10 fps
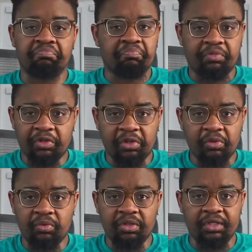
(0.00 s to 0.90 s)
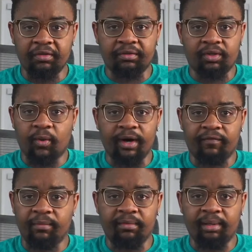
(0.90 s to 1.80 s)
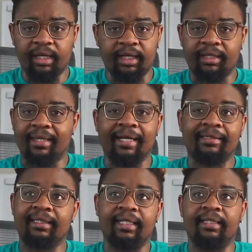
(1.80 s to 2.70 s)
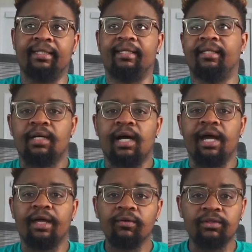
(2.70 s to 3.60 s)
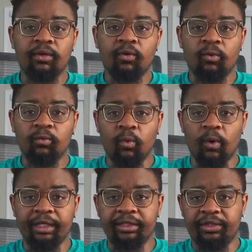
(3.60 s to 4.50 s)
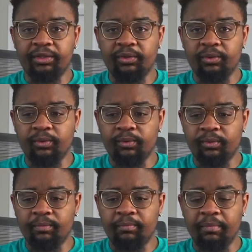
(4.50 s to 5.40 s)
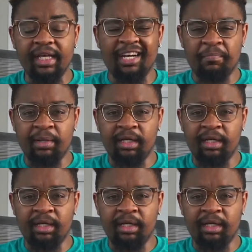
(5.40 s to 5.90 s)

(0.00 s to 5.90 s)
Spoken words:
choose the square from the beginning. That is it. I also wanted to make it a bit